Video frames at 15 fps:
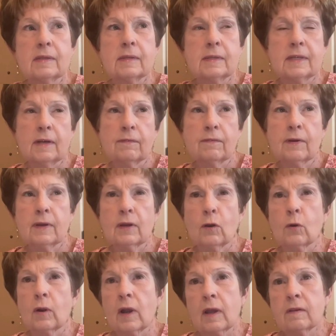different
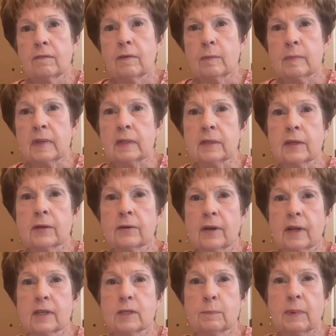or unfamiliar
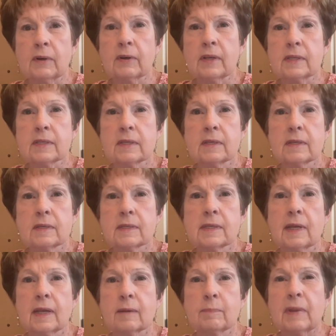experiences,
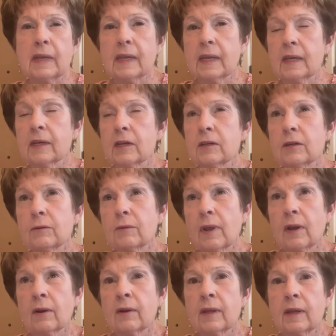like being in a new
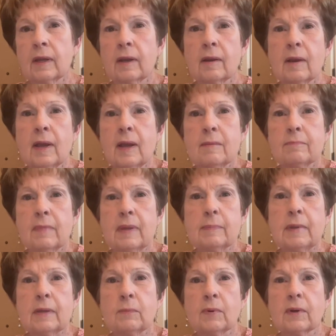area.
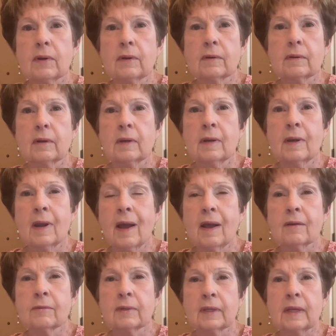Maybe we're
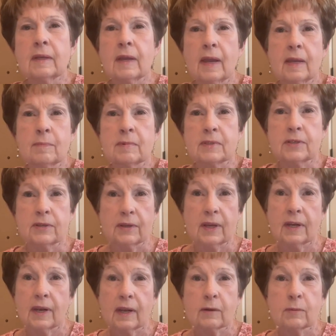not really able to
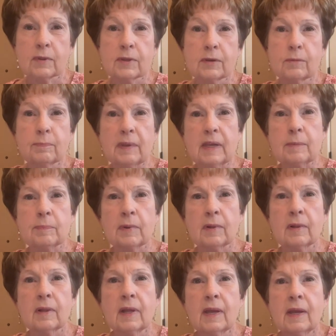connect with new
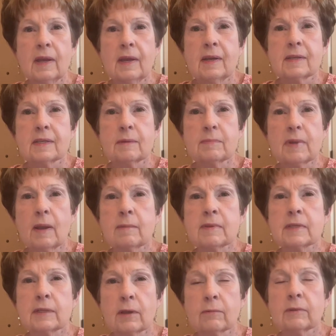people.
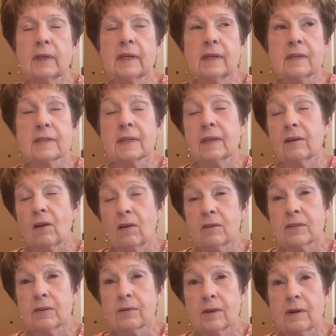Sometimes loneliness can
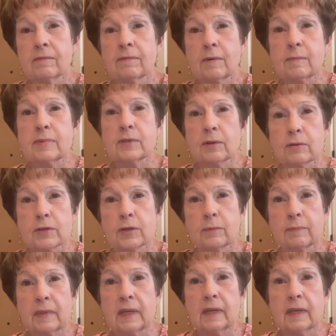also come from social
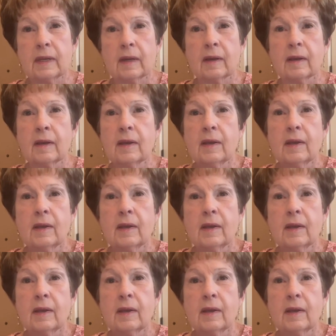media.